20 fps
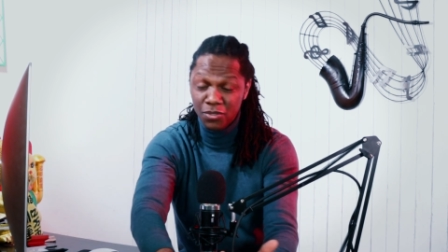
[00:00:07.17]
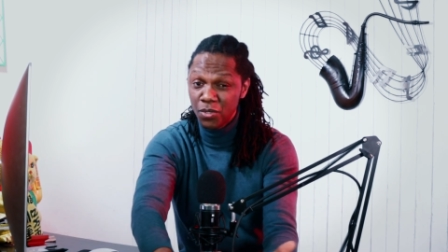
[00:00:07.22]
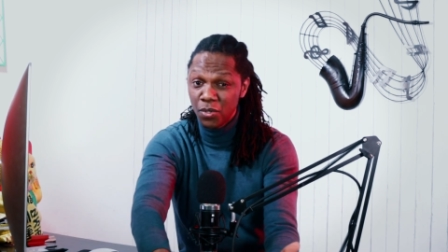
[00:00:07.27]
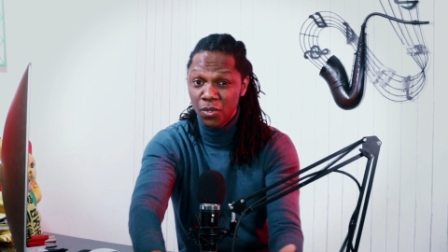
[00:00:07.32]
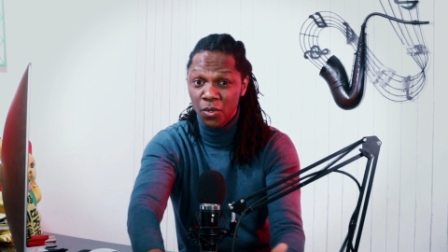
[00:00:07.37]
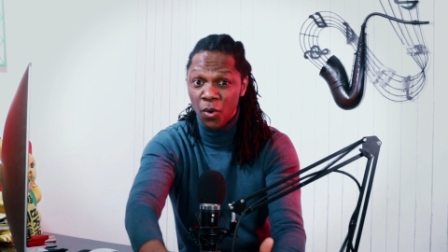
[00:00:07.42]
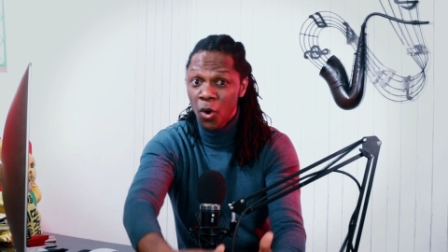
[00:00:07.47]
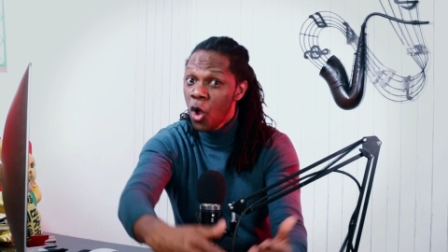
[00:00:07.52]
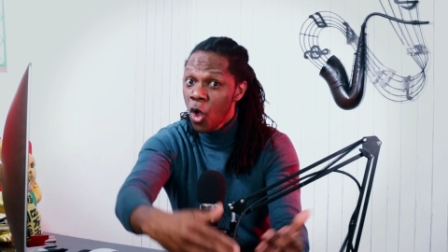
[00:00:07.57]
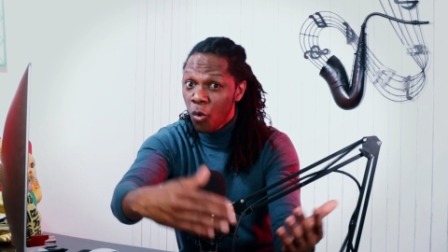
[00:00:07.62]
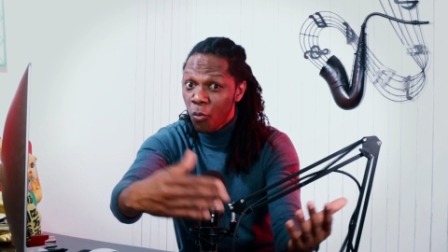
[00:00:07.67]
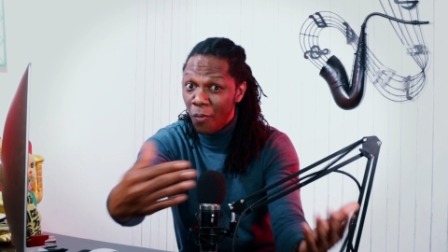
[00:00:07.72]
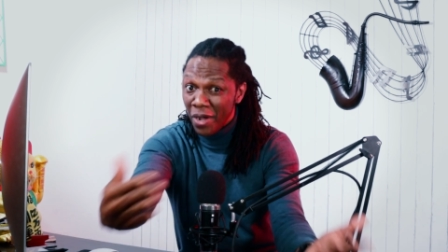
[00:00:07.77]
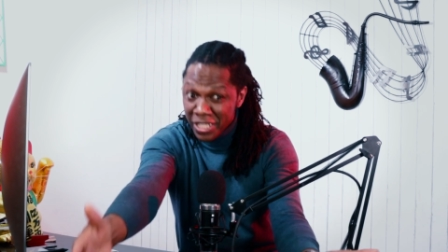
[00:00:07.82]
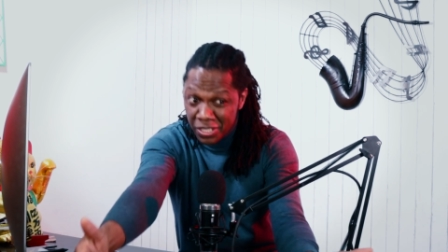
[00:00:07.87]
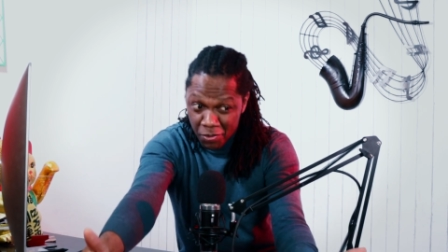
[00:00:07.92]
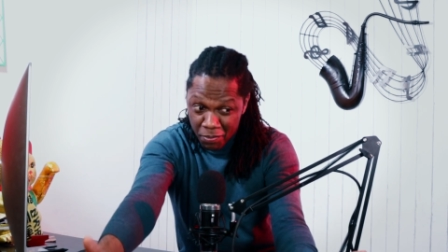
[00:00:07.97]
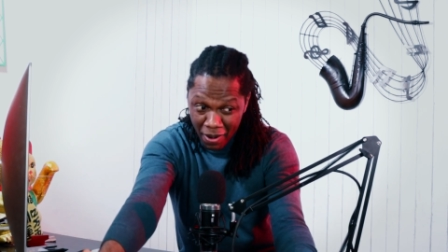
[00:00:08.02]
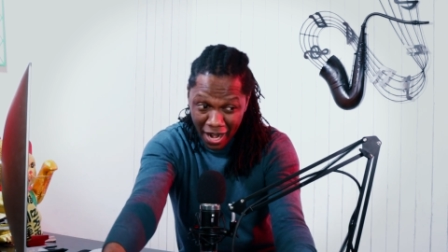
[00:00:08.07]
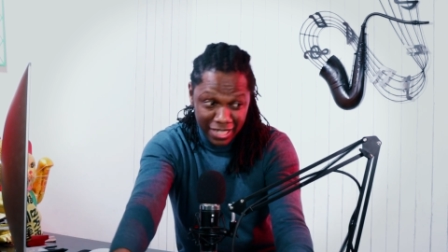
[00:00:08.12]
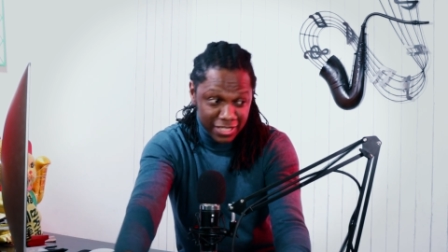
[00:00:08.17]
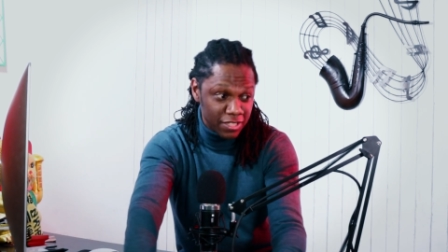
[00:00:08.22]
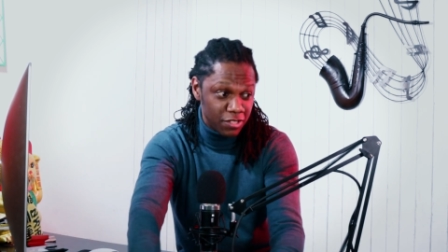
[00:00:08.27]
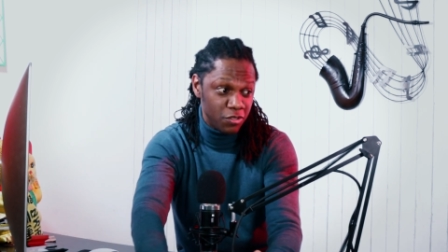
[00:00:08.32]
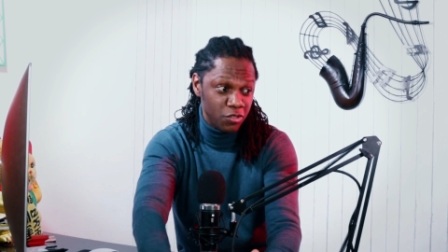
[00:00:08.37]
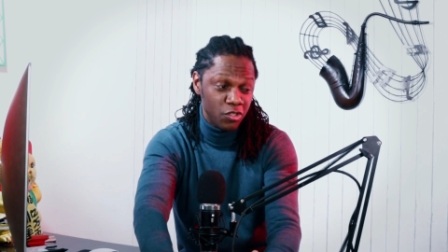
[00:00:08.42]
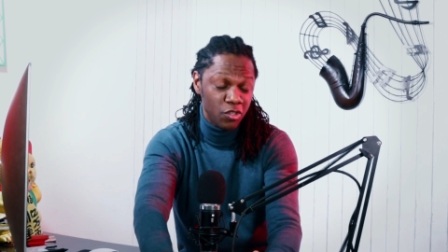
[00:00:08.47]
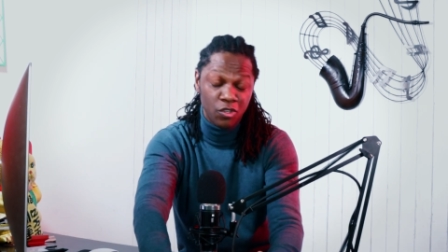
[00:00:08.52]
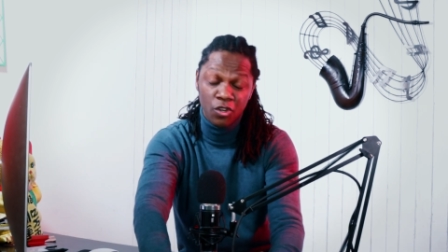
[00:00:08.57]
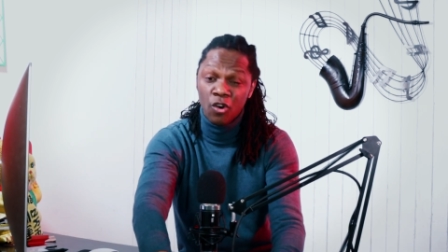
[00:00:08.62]
You don't know when to practice.
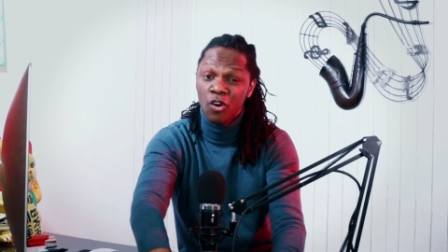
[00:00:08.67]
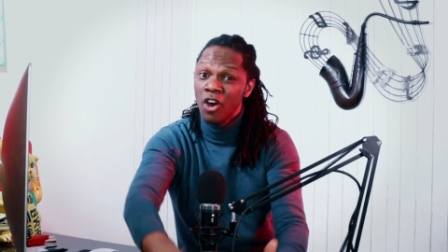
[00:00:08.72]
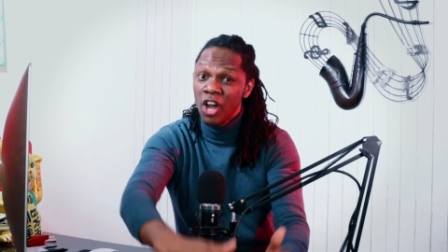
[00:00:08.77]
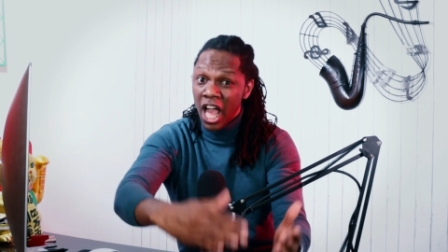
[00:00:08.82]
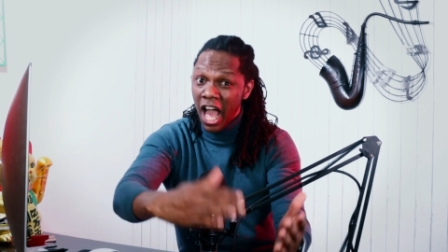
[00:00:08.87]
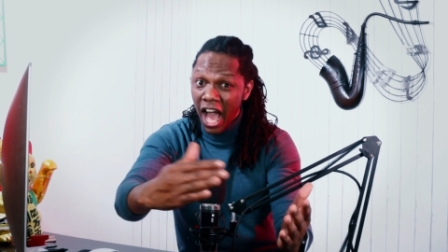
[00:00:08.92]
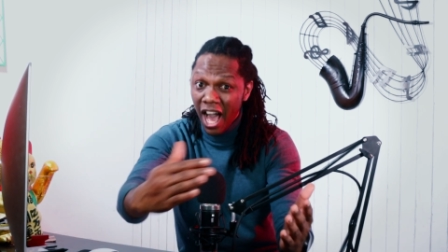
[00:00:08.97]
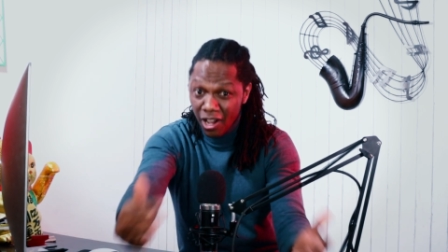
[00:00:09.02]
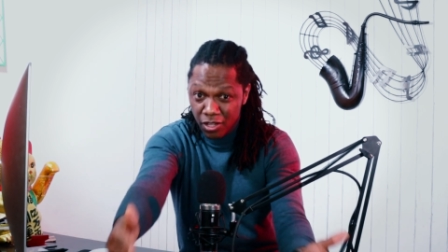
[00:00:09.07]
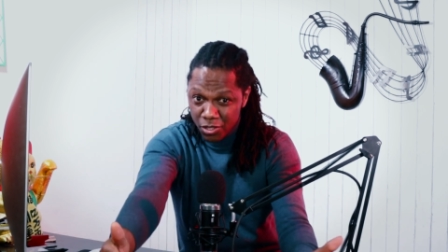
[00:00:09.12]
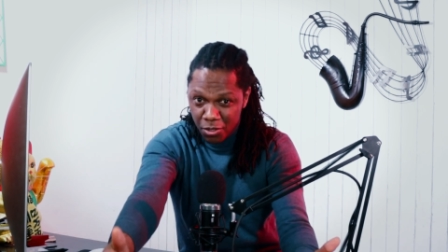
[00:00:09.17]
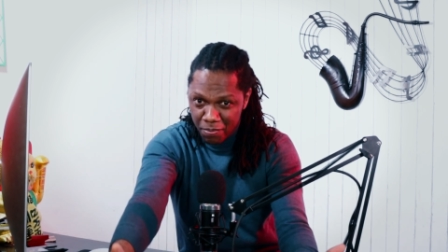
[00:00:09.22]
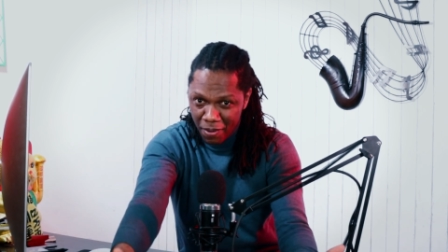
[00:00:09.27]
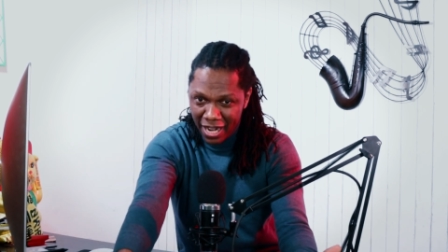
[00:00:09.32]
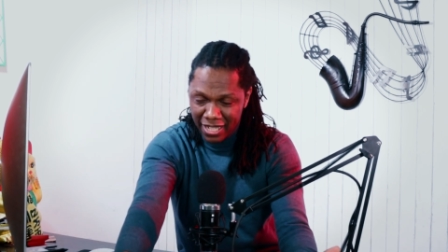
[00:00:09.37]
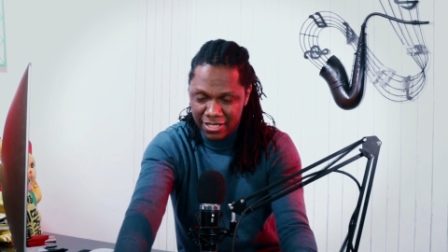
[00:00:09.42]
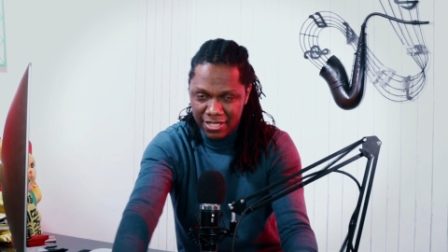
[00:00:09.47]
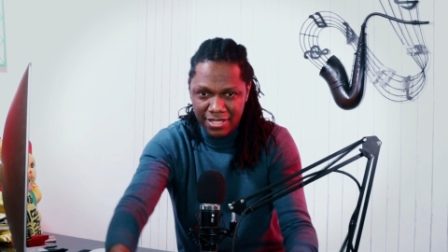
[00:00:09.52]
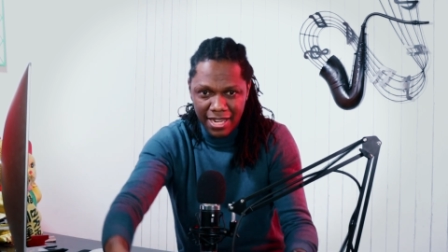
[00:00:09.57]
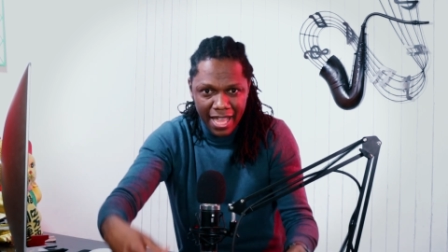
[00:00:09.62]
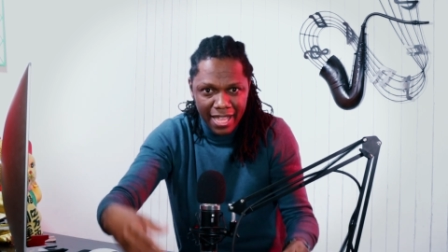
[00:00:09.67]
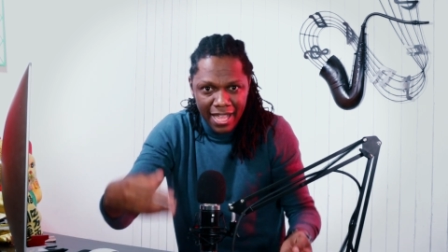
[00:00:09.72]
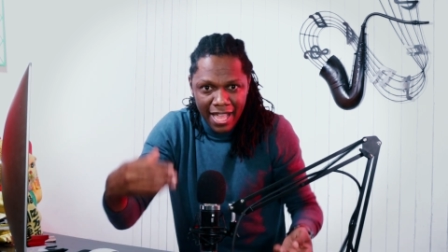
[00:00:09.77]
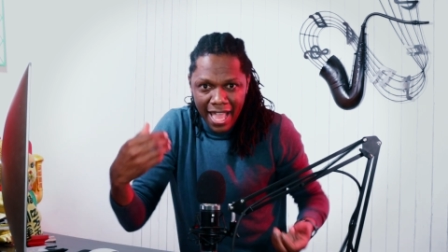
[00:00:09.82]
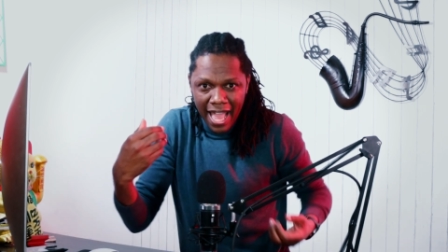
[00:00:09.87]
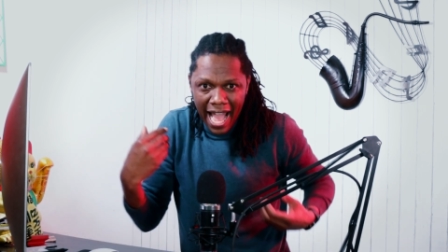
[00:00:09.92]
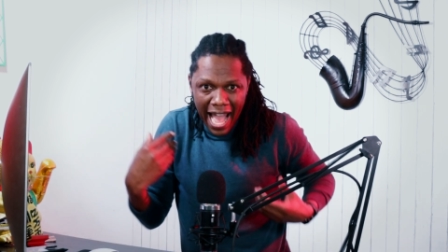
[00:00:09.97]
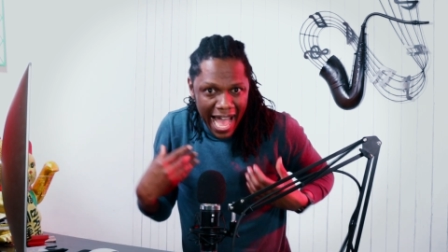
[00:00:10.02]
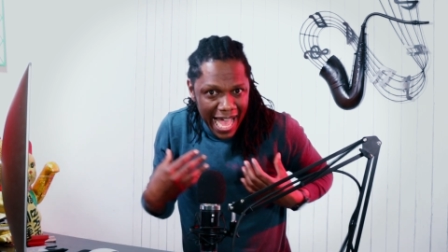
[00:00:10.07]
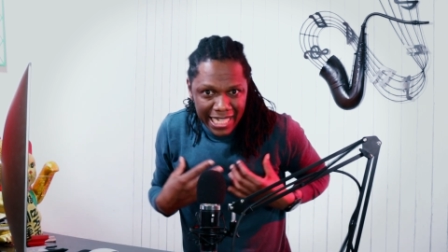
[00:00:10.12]
You don't know how to practice. Like,
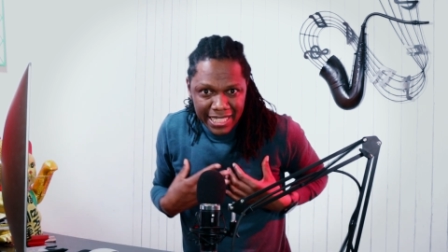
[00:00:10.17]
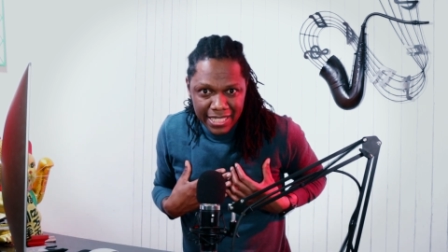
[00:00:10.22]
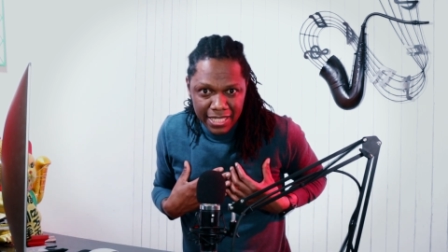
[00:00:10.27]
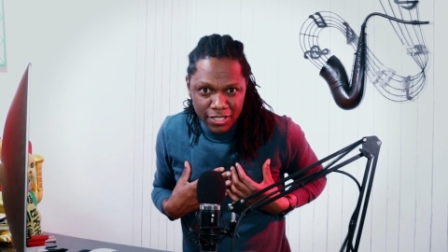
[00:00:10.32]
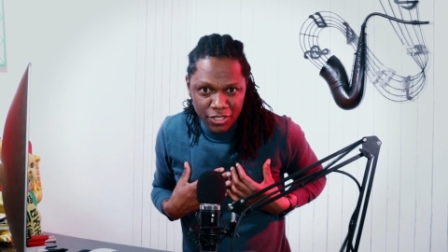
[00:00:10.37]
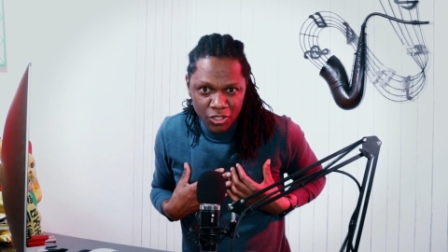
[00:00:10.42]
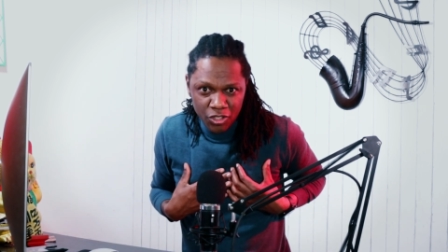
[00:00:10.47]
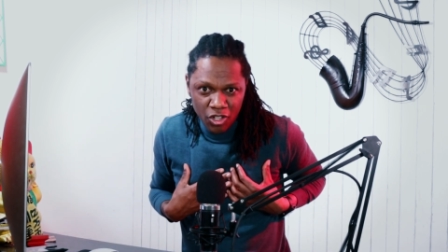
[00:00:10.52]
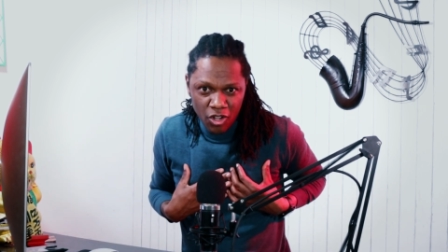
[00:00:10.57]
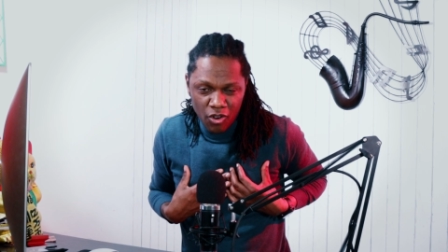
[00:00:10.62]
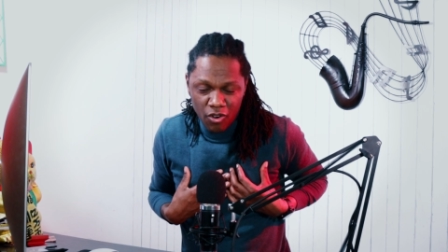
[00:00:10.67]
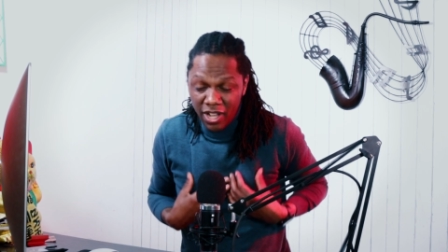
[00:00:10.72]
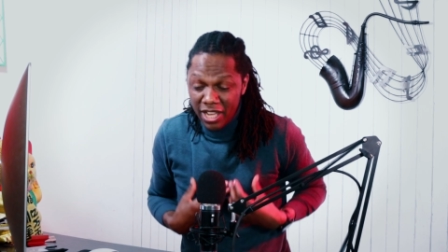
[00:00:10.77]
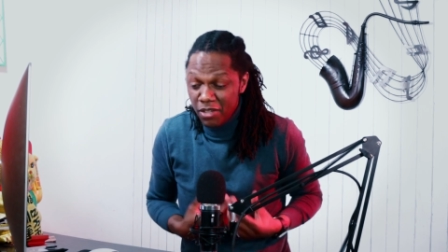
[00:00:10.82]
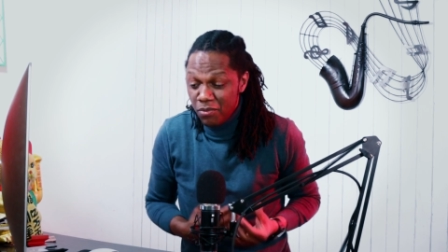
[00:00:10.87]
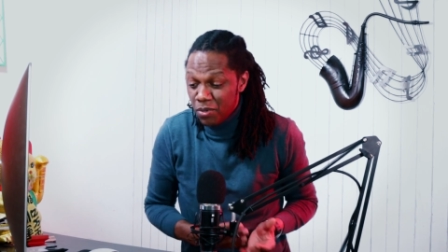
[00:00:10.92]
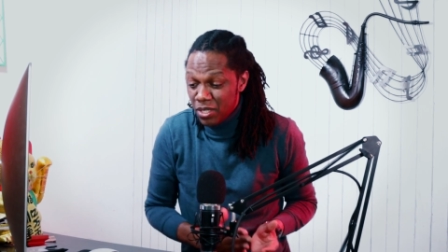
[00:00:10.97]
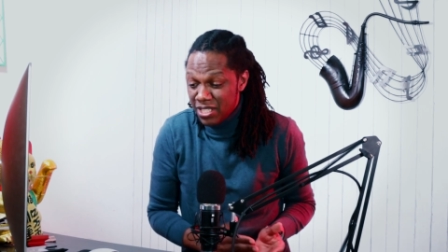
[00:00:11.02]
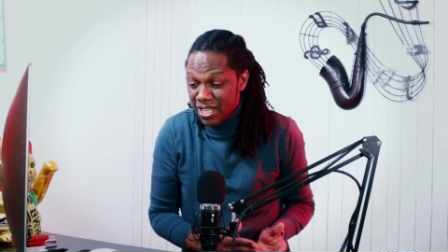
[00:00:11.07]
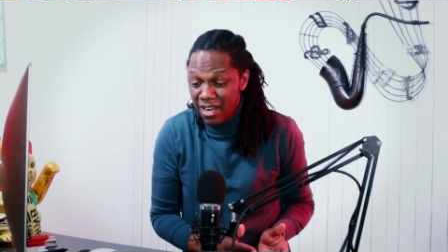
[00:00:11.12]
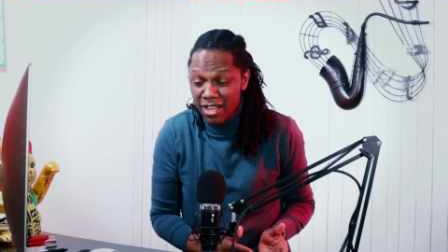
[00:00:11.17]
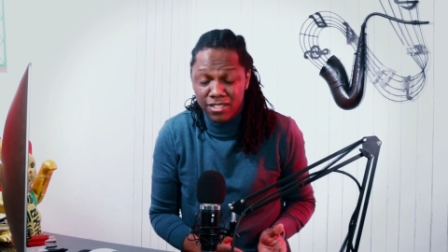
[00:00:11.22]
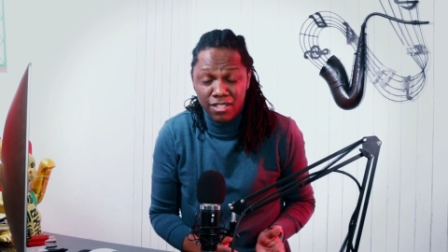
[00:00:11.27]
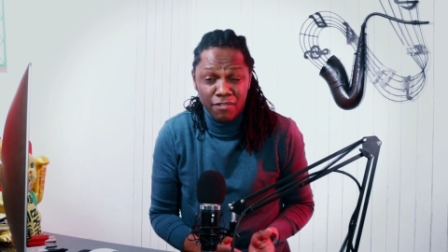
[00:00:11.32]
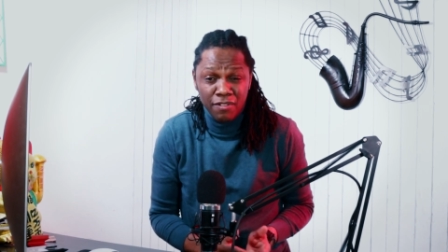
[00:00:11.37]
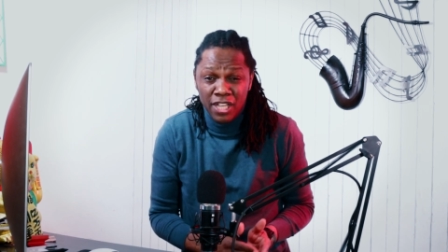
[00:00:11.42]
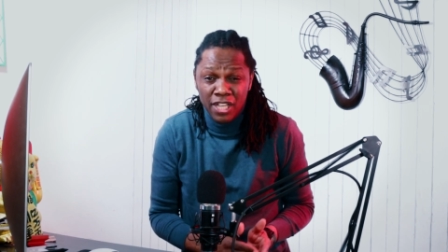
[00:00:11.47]
I didn't know. And it was a lot